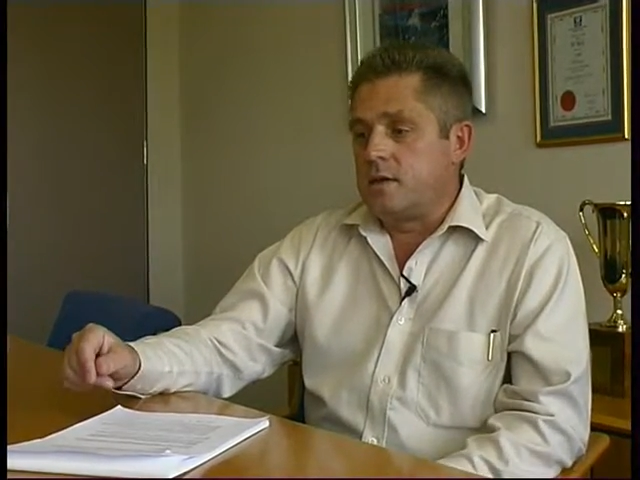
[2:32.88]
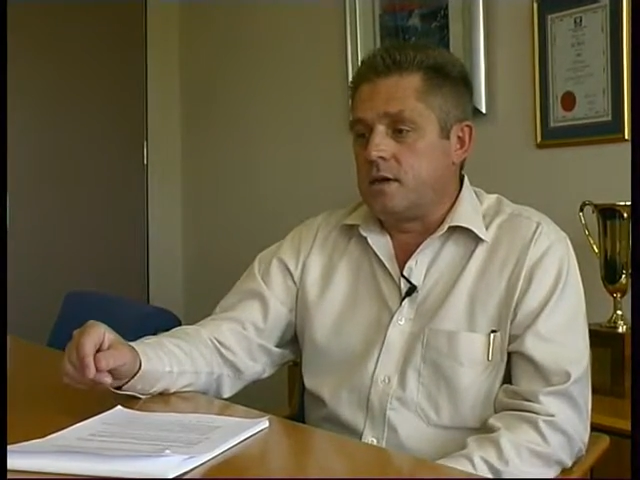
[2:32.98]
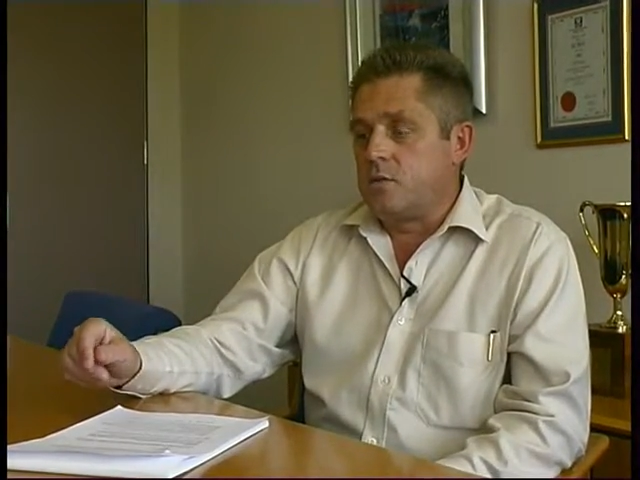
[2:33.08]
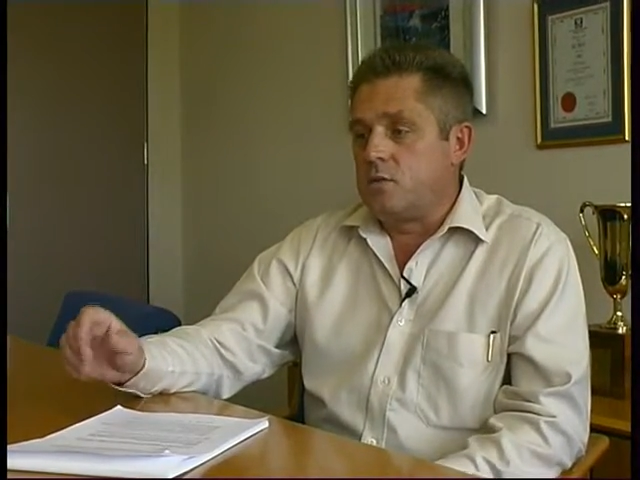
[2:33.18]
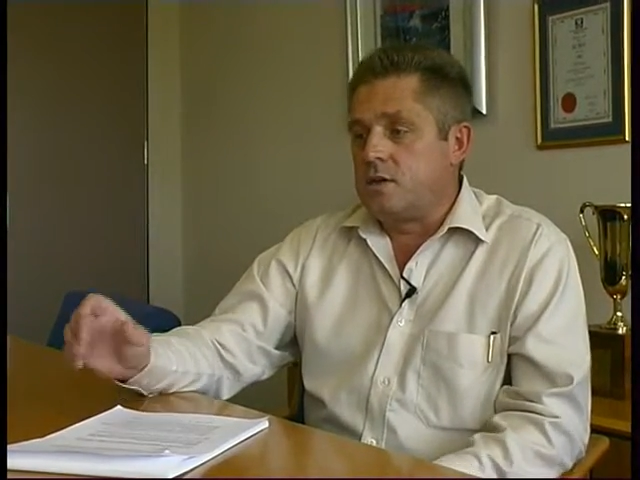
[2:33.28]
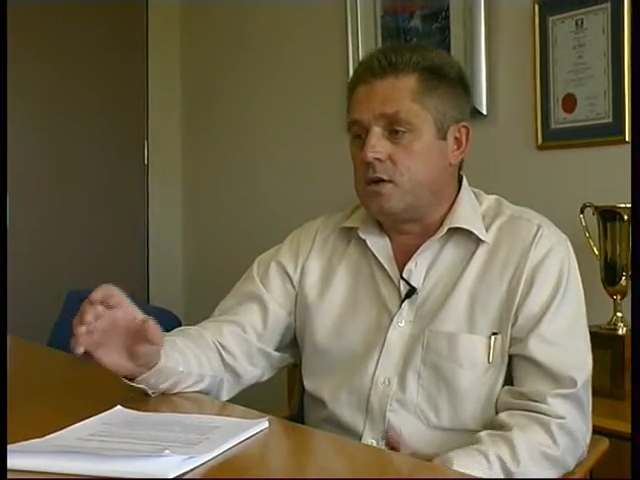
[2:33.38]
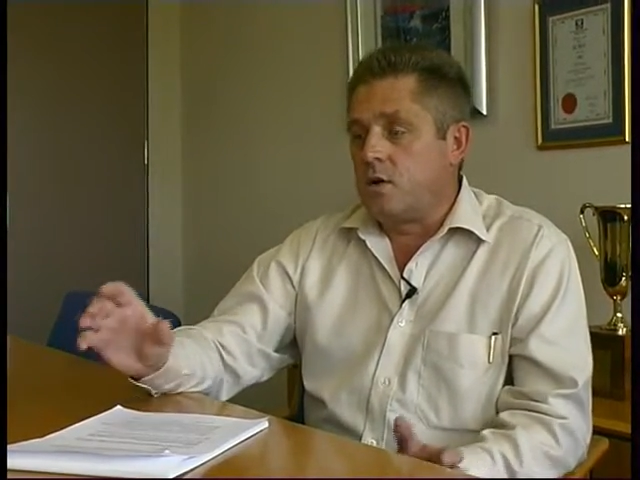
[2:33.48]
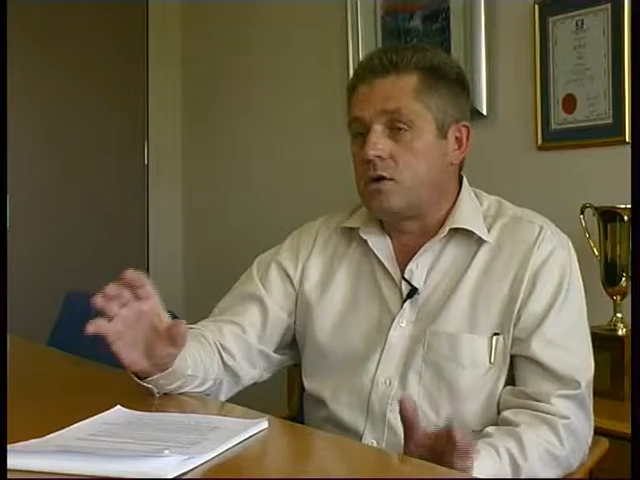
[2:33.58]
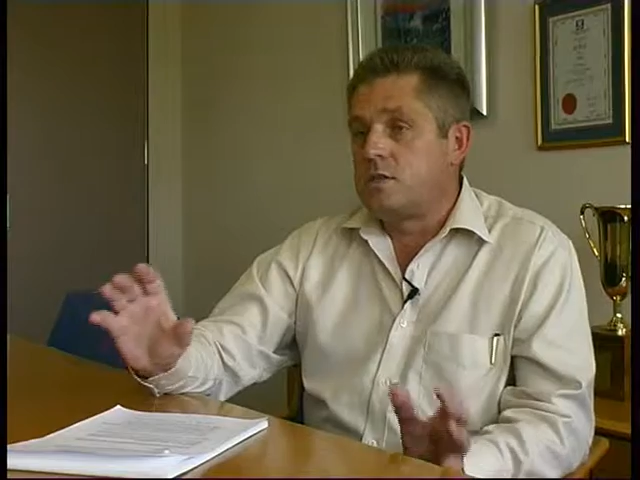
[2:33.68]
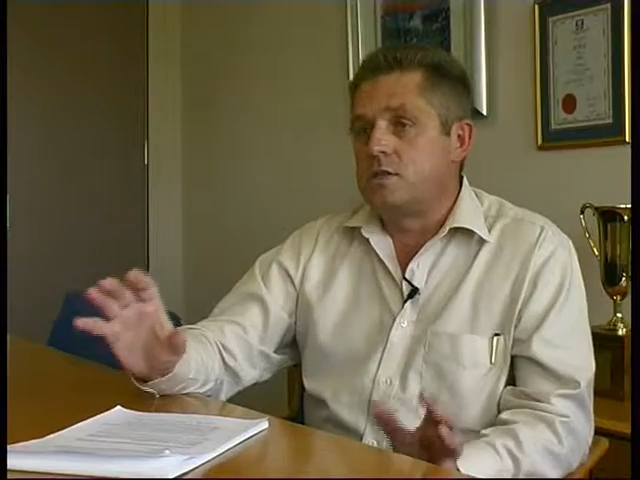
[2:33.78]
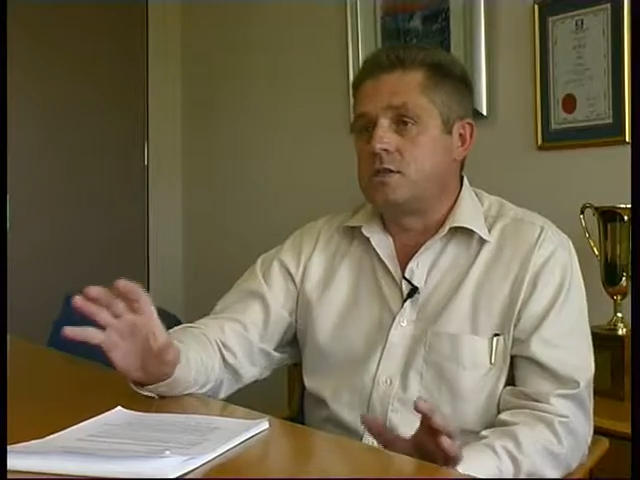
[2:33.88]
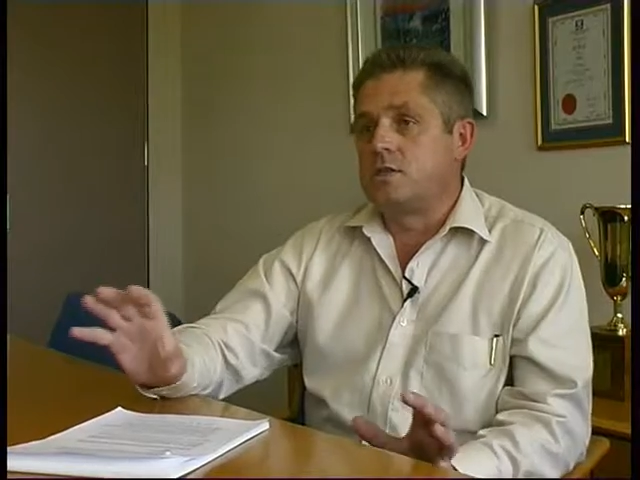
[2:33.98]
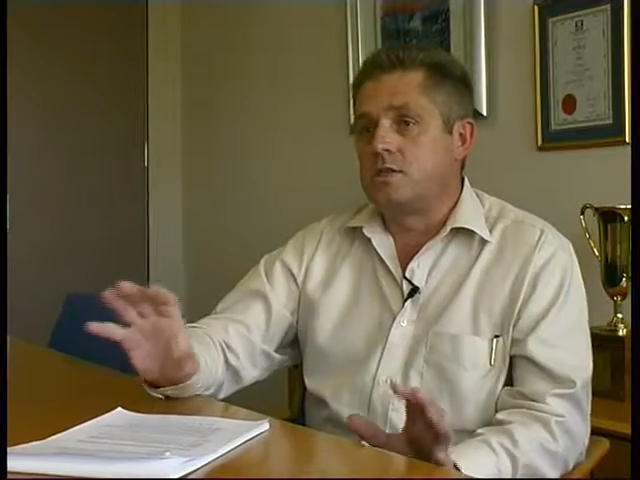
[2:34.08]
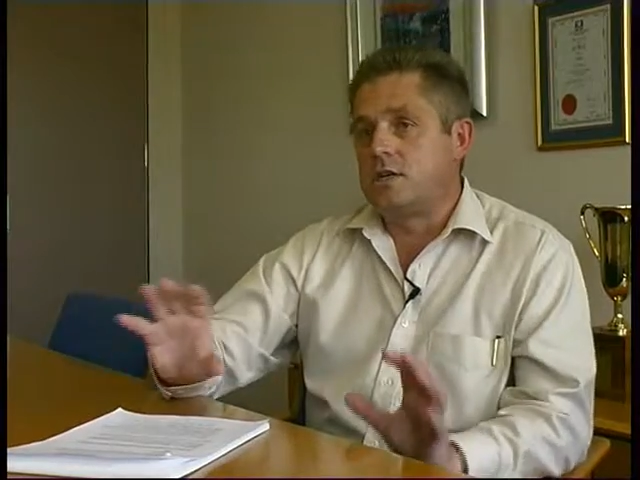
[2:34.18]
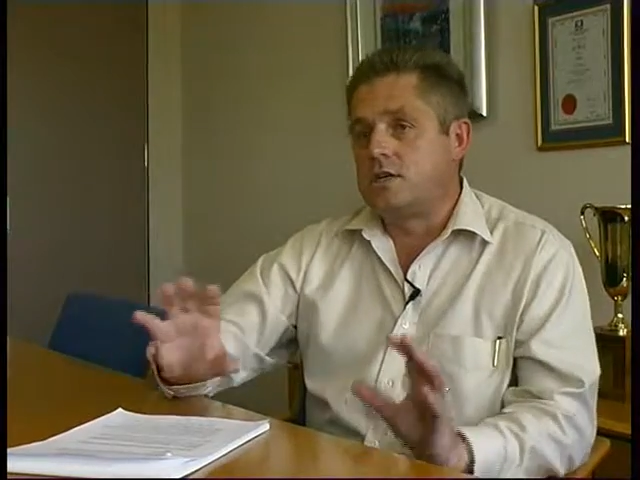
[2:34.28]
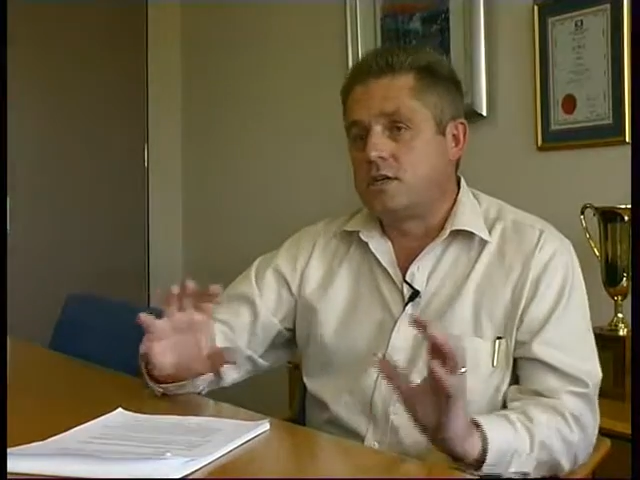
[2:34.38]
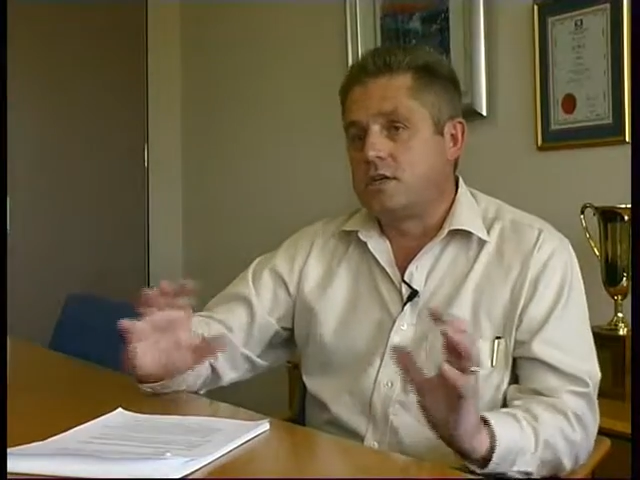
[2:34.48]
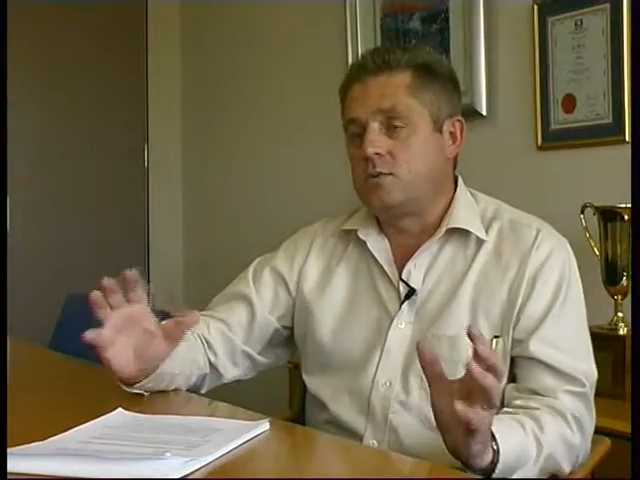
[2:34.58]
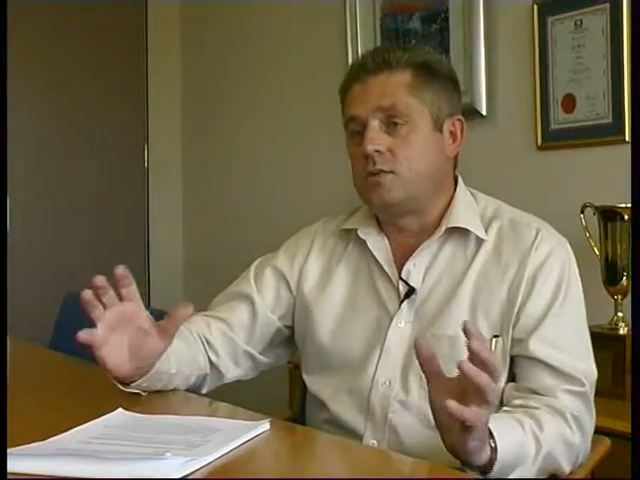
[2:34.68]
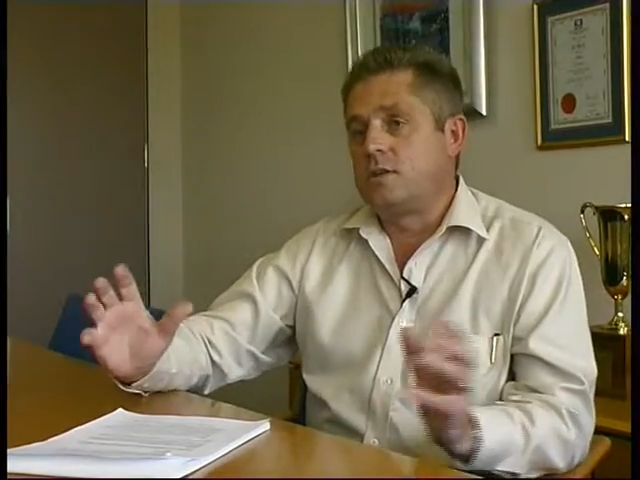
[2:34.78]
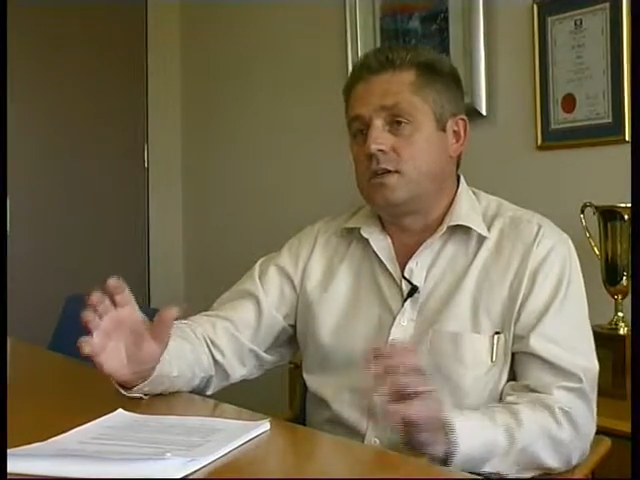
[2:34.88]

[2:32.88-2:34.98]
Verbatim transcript: and all the artisans associated with